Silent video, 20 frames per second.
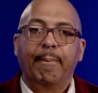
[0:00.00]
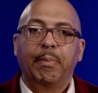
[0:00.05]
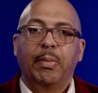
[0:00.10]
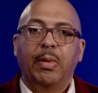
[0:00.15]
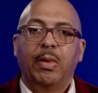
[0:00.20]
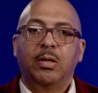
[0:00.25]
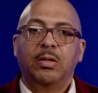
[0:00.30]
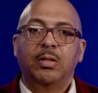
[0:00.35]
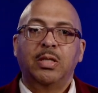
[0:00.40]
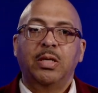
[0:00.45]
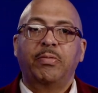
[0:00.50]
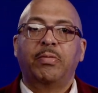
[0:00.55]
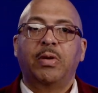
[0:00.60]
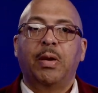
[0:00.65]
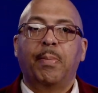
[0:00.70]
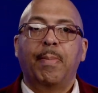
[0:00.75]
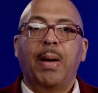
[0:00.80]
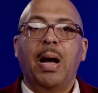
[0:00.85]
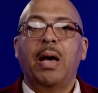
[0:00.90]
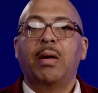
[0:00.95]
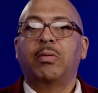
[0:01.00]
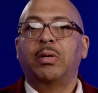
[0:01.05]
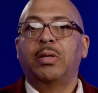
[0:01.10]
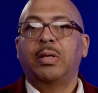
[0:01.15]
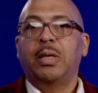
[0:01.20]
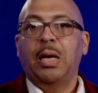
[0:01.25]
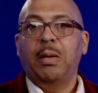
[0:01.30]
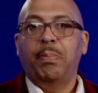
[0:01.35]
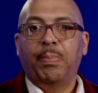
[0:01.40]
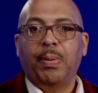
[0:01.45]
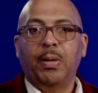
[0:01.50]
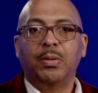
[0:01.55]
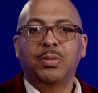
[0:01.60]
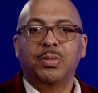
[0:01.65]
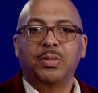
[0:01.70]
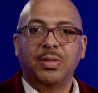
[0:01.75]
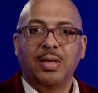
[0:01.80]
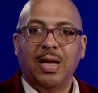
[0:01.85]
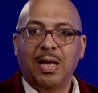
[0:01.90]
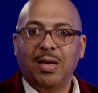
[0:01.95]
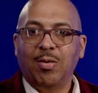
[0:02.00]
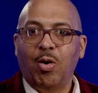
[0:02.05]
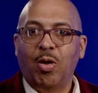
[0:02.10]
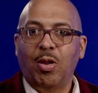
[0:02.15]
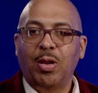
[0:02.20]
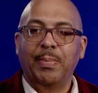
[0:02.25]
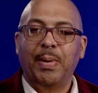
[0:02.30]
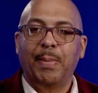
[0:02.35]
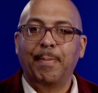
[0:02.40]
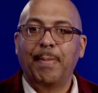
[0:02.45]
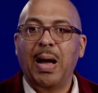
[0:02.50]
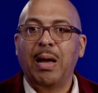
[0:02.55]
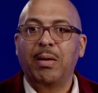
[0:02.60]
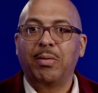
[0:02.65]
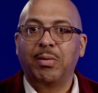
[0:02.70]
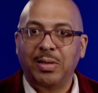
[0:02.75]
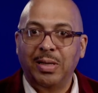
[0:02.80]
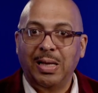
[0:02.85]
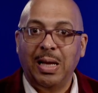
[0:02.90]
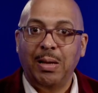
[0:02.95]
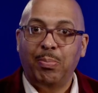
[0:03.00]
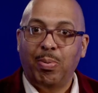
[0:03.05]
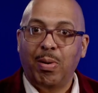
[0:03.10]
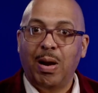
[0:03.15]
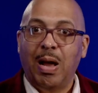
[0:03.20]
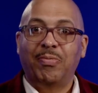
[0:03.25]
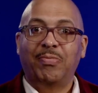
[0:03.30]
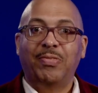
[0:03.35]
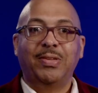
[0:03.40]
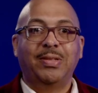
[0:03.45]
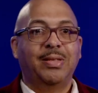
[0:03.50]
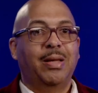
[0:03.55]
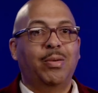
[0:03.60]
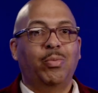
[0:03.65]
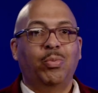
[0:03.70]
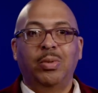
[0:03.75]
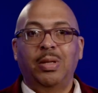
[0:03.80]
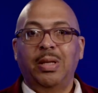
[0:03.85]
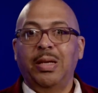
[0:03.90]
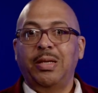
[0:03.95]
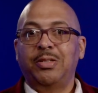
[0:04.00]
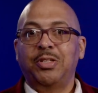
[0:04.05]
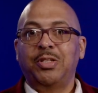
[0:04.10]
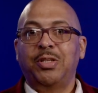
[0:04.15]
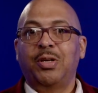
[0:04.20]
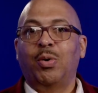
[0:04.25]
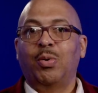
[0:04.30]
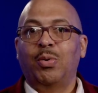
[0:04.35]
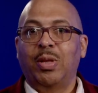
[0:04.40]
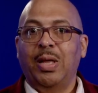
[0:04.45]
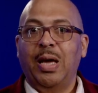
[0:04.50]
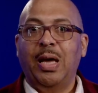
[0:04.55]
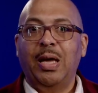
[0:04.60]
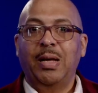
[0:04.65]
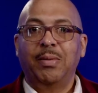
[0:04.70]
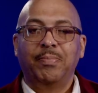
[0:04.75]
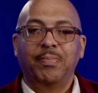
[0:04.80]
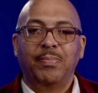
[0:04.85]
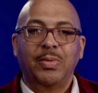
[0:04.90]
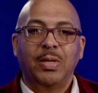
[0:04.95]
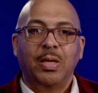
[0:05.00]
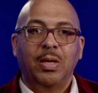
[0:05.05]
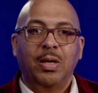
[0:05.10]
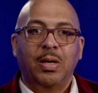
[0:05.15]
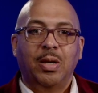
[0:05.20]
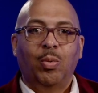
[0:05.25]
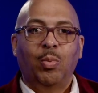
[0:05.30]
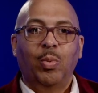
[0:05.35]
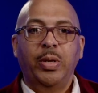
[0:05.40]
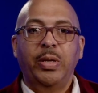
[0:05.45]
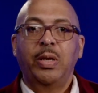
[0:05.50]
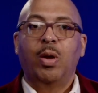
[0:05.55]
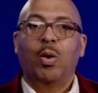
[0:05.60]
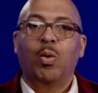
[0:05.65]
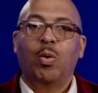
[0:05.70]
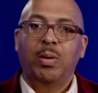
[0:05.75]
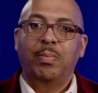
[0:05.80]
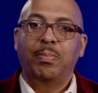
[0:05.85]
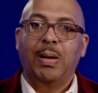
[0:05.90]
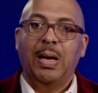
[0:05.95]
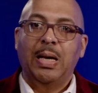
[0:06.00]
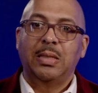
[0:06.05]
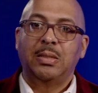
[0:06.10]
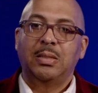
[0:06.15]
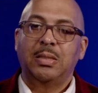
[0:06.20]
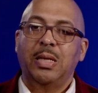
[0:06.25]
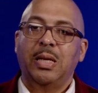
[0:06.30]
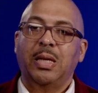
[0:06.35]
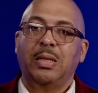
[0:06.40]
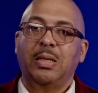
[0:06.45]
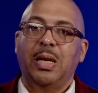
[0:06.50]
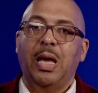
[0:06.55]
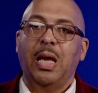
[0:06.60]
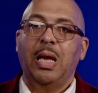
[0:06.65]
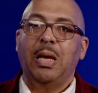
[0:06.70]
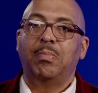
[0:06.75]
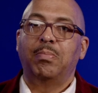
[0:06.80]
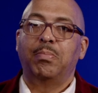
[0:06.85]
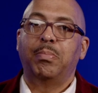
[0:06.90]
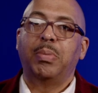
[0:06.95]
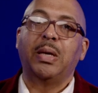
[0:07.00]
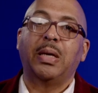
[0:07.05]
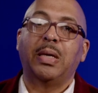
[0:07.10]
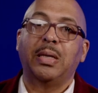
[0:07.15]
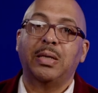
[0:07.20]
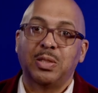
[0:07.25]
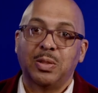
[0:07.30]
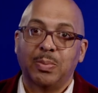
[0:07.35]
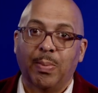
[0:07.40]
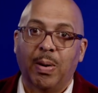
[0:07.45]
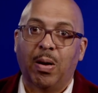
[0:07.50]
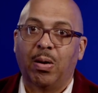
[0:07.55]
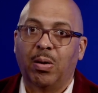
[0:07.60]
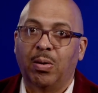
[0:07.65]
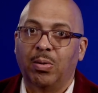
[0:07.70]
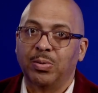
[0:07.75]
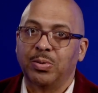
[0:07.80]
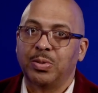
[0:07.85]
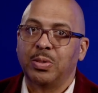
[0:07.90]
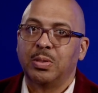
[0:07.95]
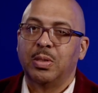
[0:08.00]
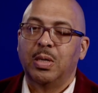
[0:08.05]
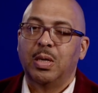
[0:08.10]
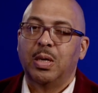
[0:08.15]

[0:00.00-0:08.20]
There's even a modern-day person, I call him a modern-day prophet, that will let you know that. We know him by his nickname, Biggie Smalls.